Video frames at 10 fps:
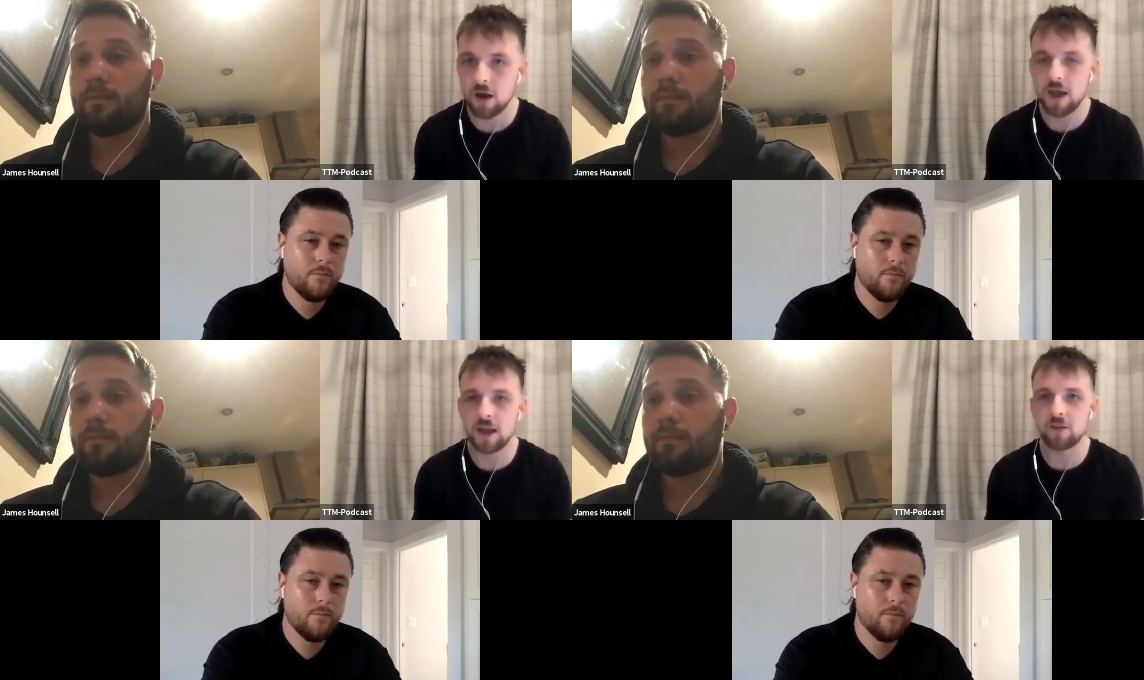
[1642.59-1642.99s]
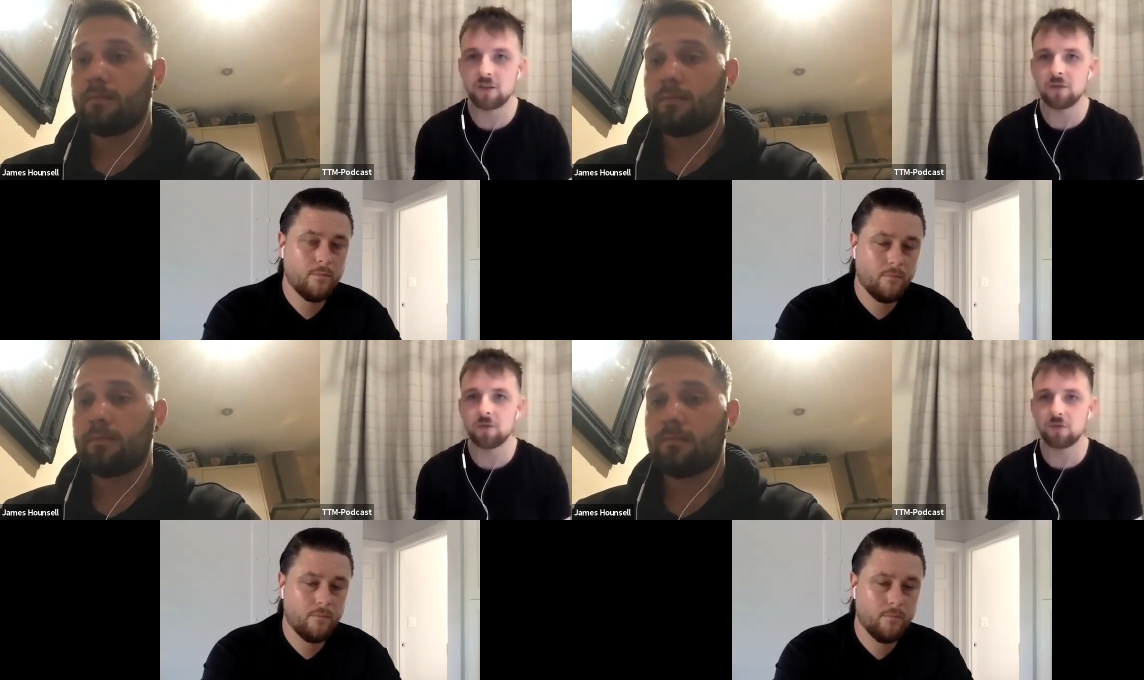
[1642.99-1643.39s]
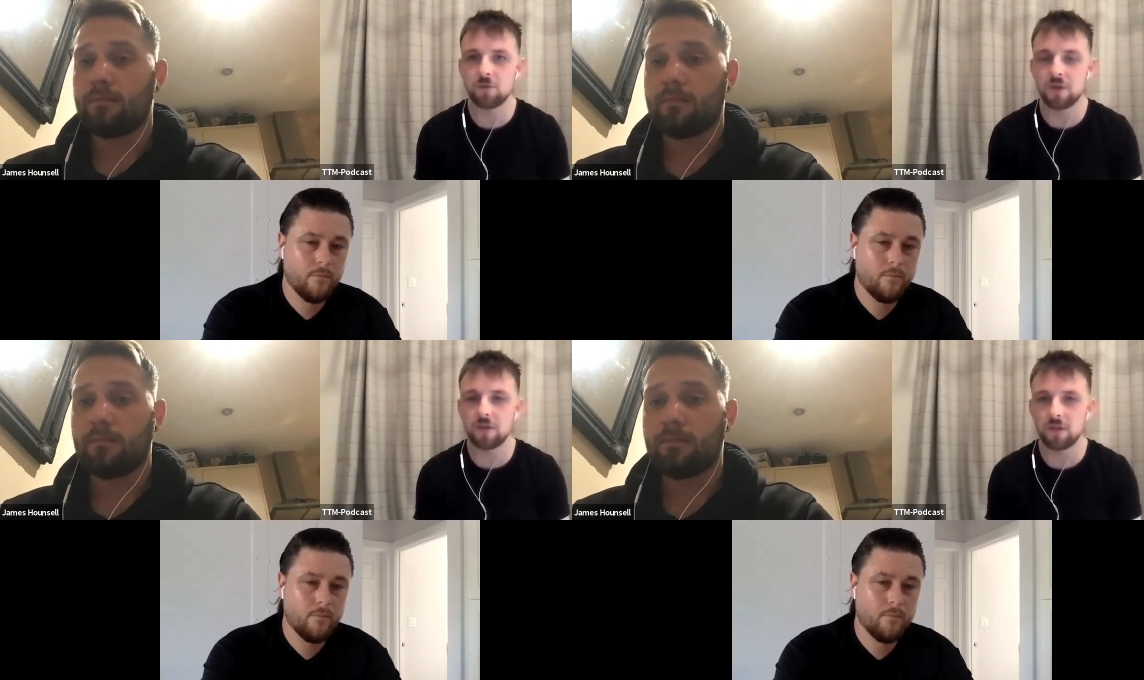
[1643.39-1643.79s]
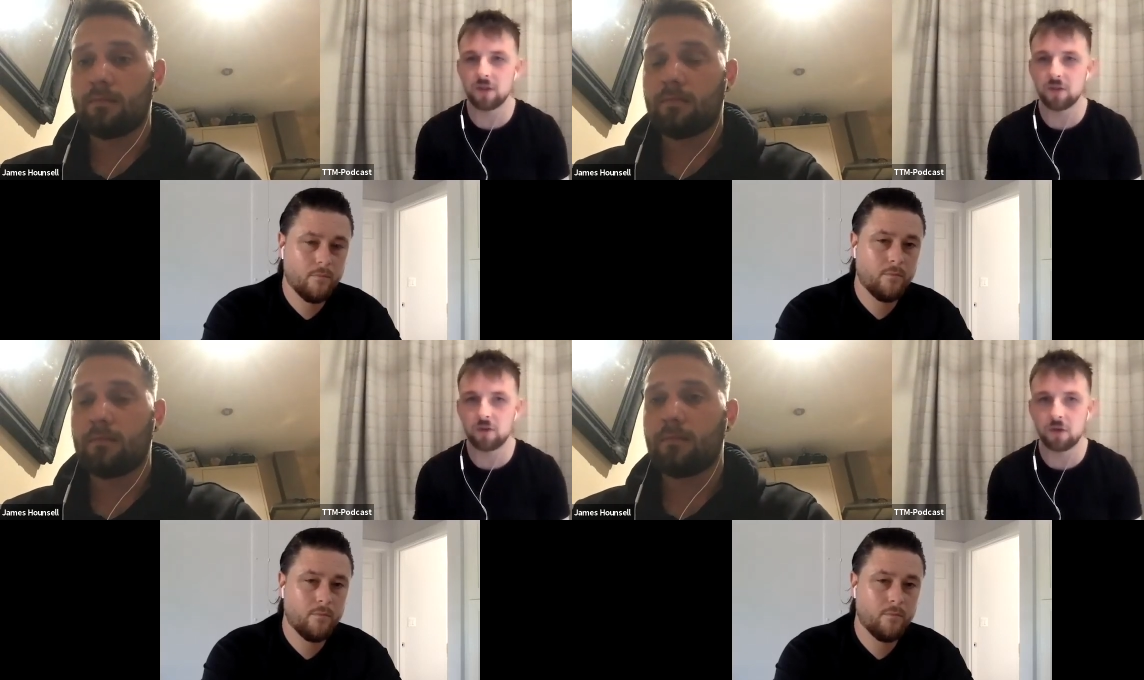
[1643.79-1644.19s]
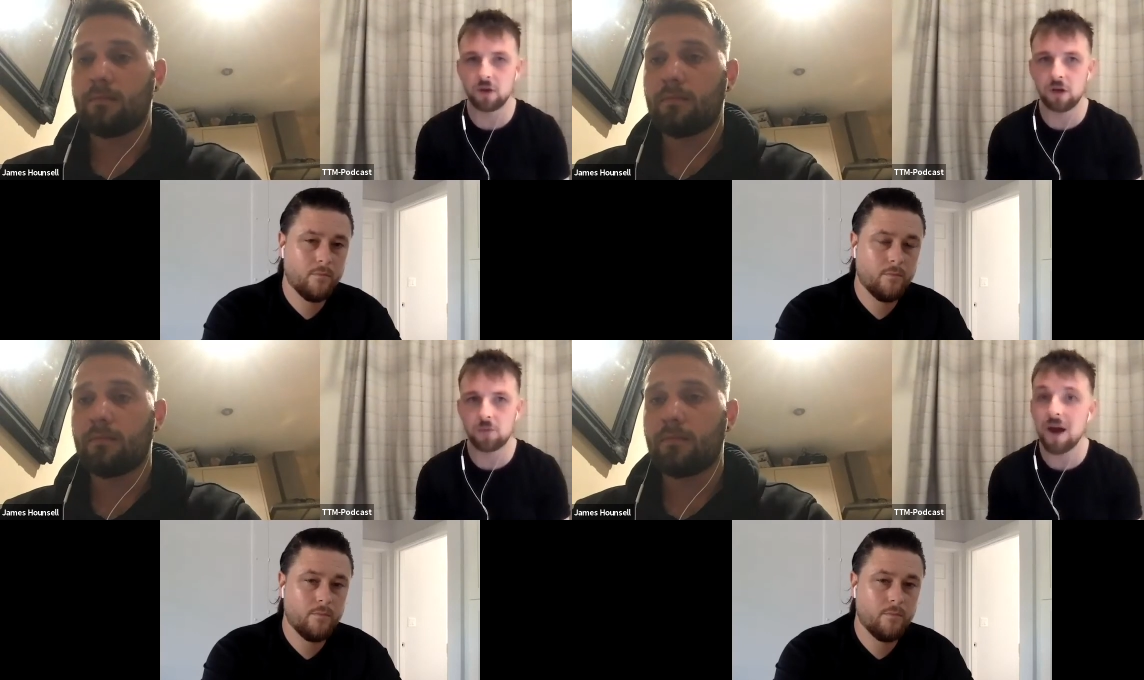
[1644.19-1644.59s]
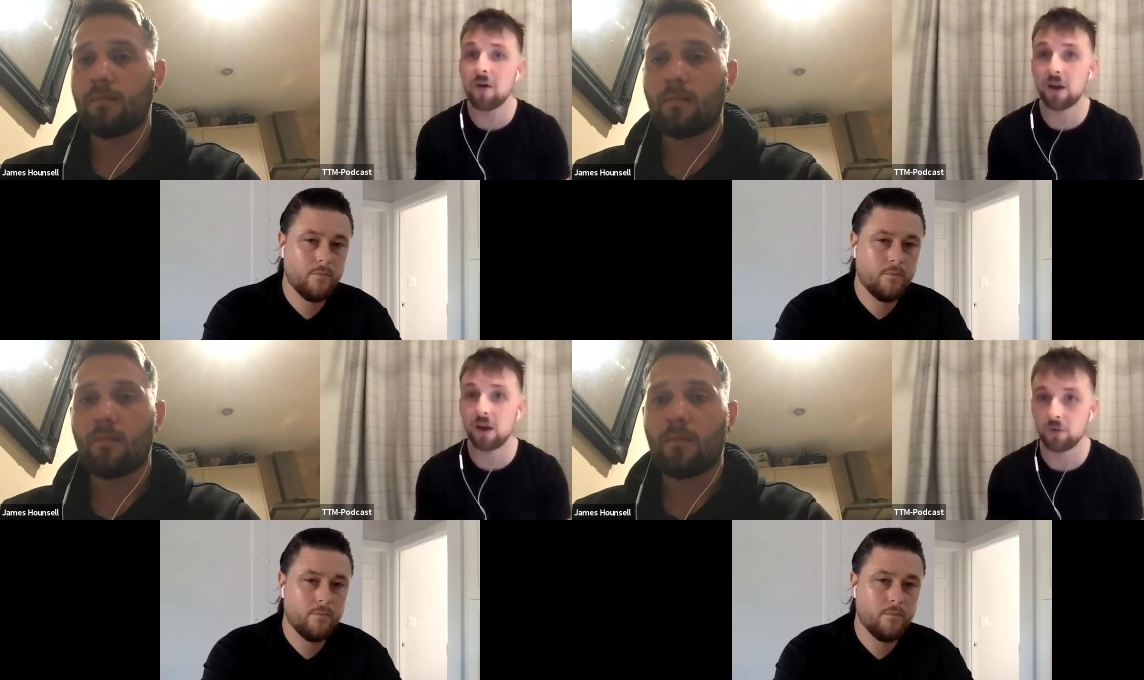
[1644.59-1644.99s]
Speaker 1: And it seems to me that there's a, a parallel,